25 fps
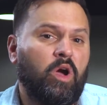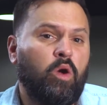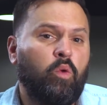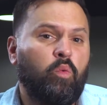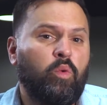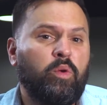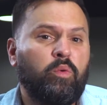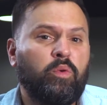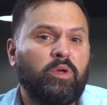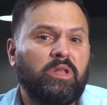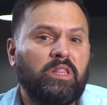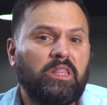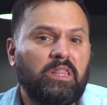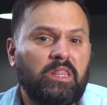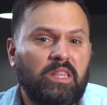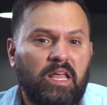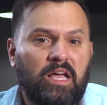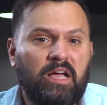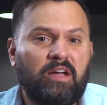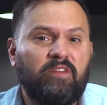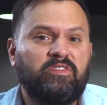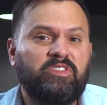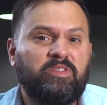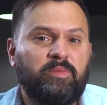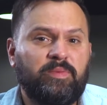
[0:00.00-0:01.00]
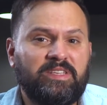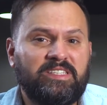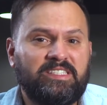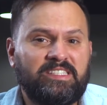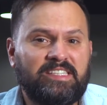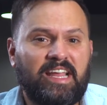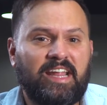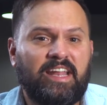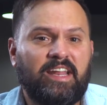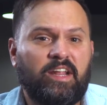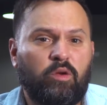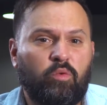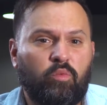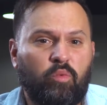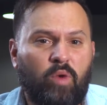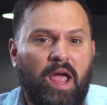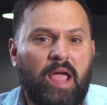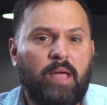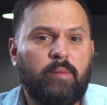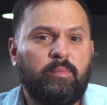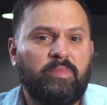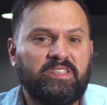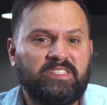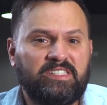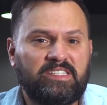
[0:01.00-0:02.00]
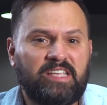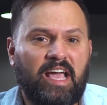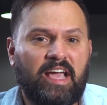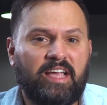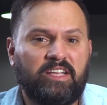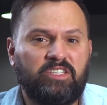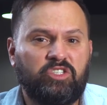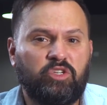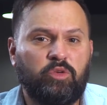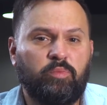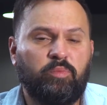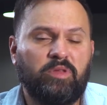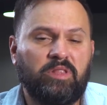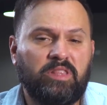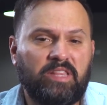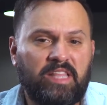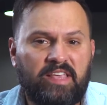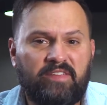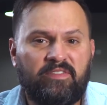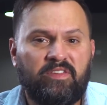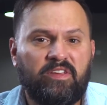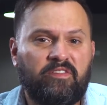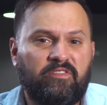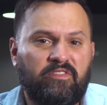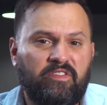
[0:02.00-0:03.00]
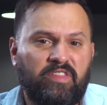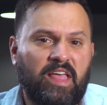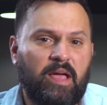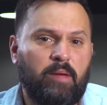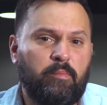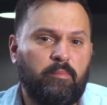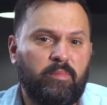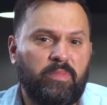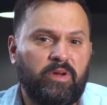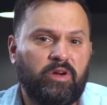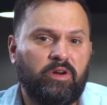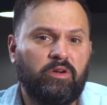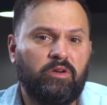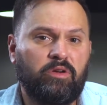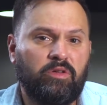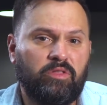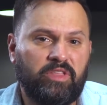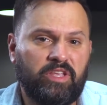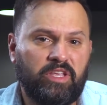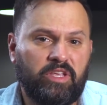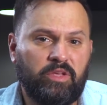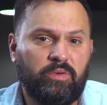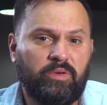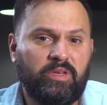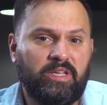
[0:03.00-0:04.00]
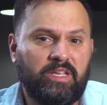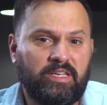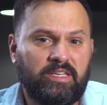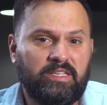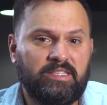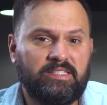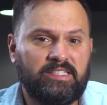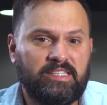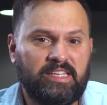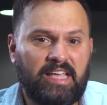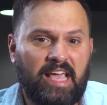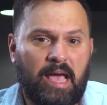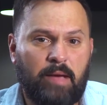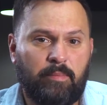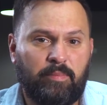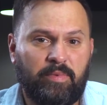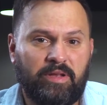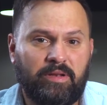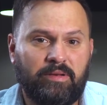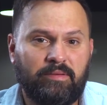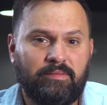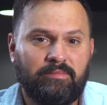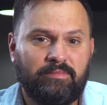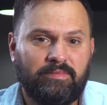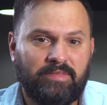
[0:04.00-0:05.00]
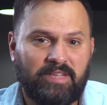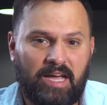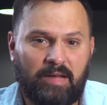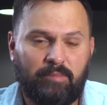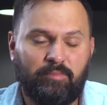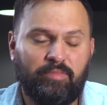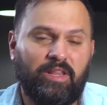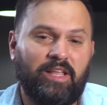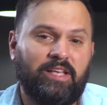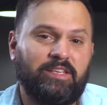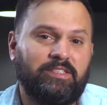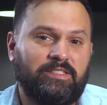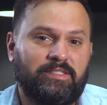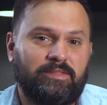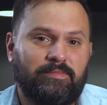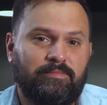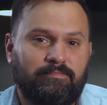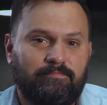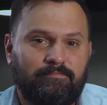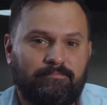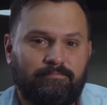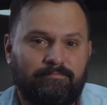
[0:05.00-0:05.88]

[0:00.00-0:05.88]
We would love to be standing right beside you, believing for that miracle that you need to see happen. God bless.